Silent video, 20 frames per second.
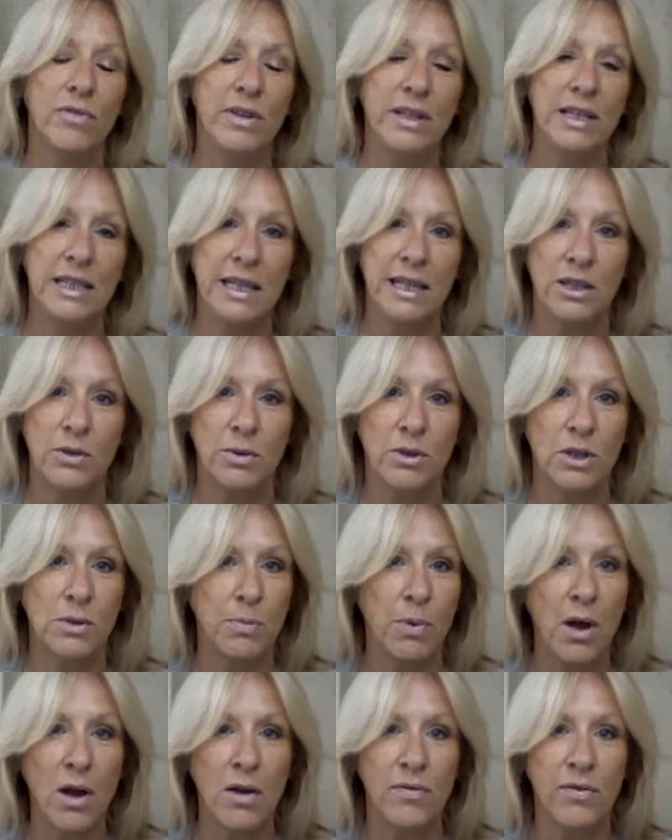visite, which
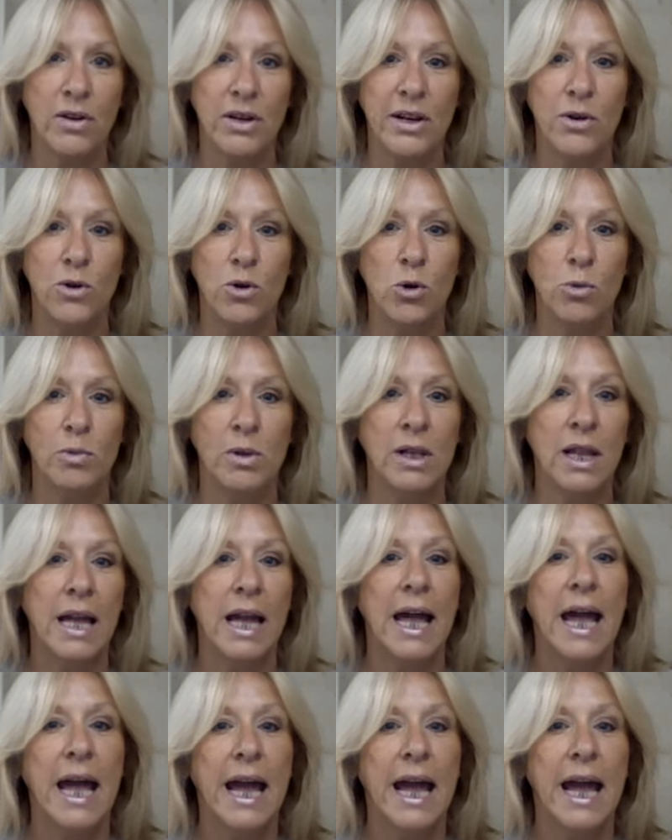is perfectly normal.